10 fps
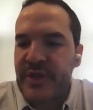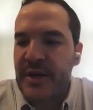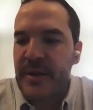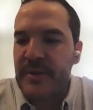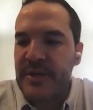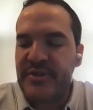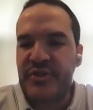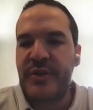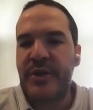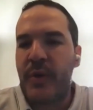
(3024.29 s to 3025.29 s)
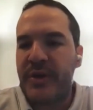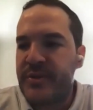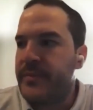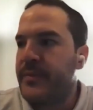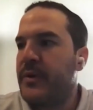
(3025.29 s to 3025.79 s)
So yeah, I mean, it's a tricky
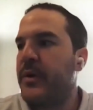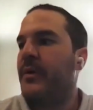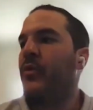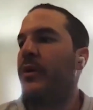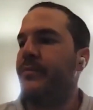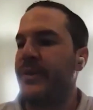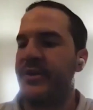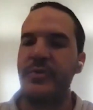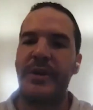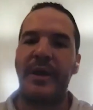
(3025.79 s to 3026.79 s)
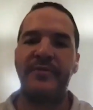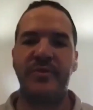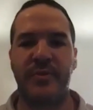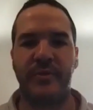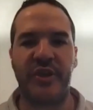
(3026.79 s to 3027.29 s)
question. One, because we have
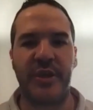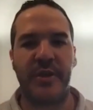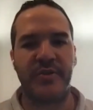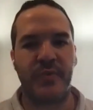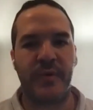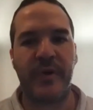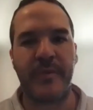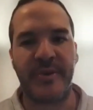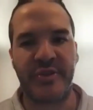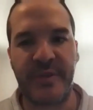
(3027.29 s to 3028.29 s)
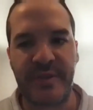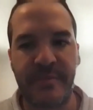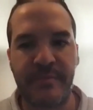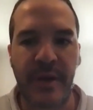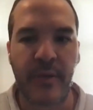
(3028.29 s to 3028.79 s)
to sort of change. We're very much in
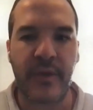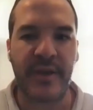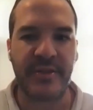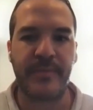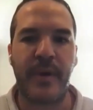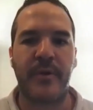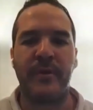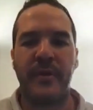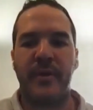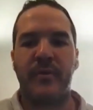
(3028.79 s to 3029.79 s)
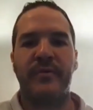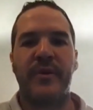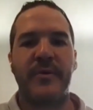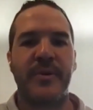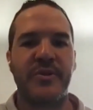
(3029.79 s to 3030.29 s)
this medicalized model. We're
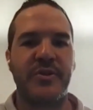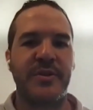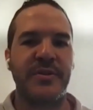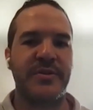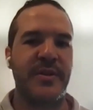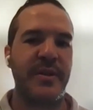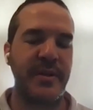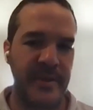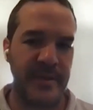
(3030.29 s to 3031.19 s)
very much in this like